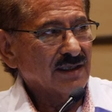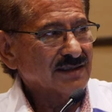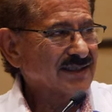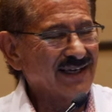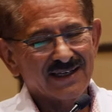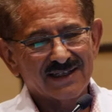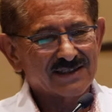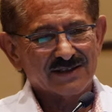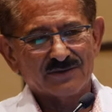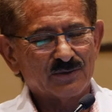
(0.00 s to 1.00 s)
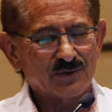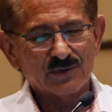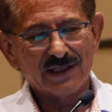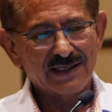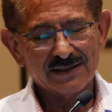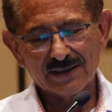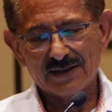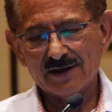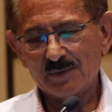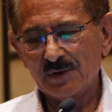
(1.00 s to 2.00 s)
Saying it's related to
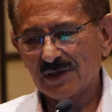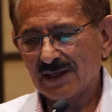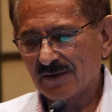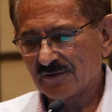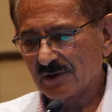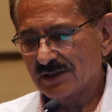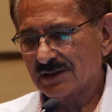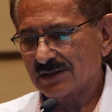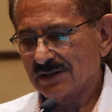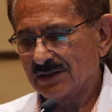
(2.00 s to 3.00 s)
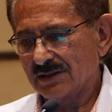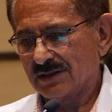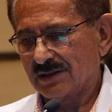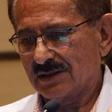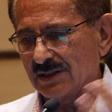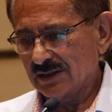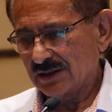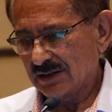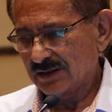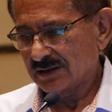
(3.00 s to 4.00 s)
therapeutic apheresis is
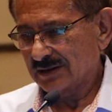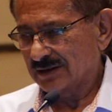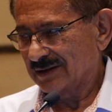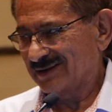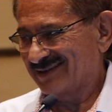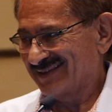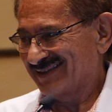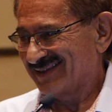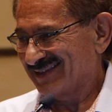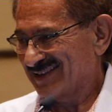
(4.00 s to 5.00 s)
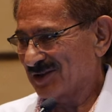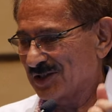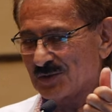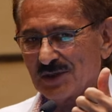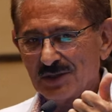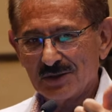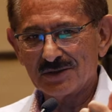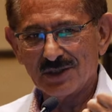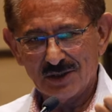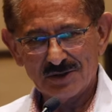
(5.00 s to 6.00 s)
silly because we
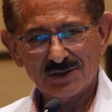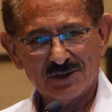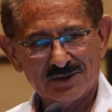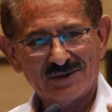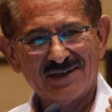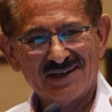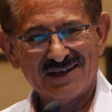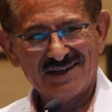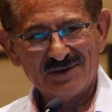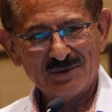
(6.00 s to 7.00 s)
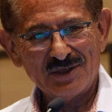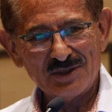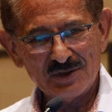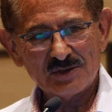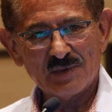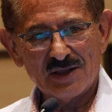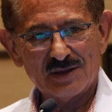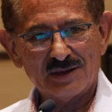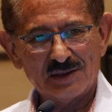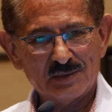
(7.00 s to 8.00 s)
used ozone, we used
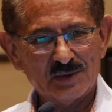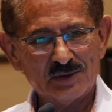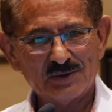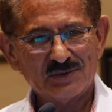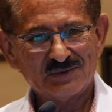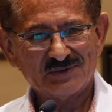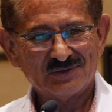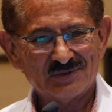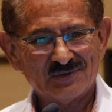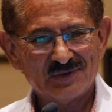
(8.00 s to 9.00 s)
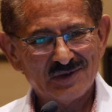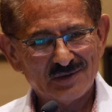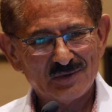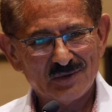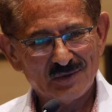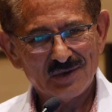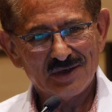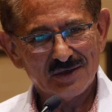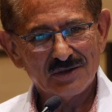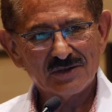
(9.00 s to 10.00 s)
methylene blue, uh, we
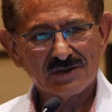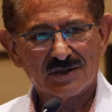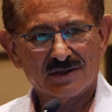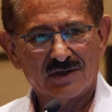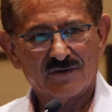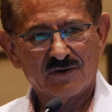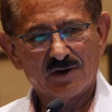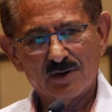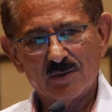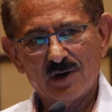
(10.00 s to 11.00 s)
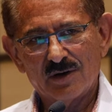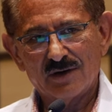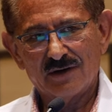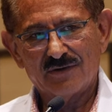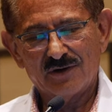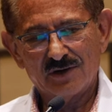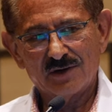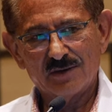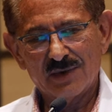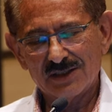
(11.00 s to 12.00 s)
used photo,
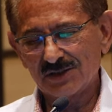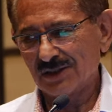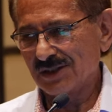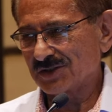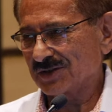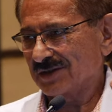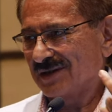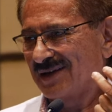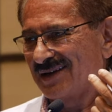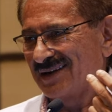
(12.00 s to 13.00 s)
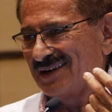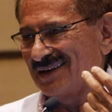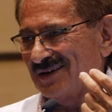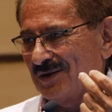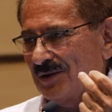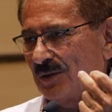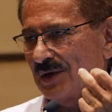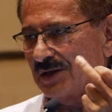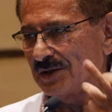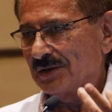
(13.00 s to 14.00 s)
photo modulation,
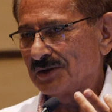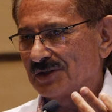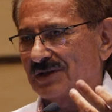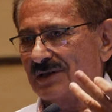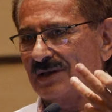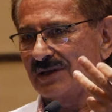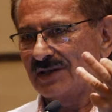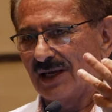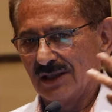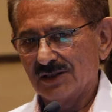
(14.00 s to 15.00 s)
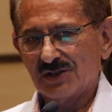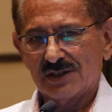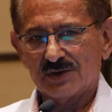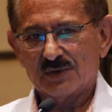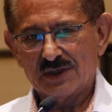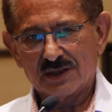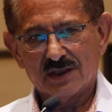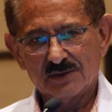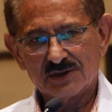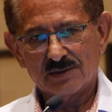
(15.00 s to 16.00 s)
we used intelligence when it
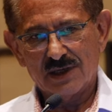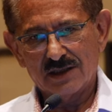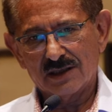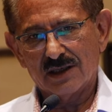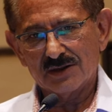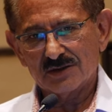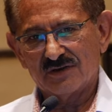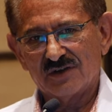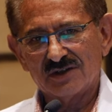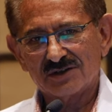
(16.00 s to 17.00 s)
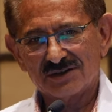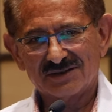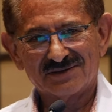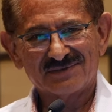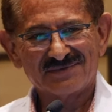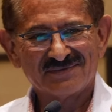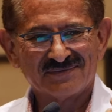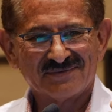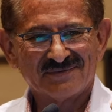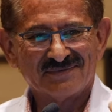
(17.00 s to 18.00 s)
comes to mitochondrial function
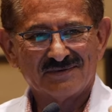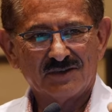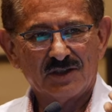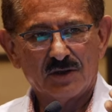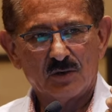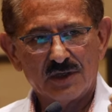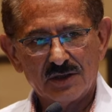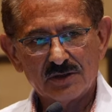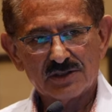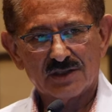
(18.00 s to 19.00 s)
you know, we use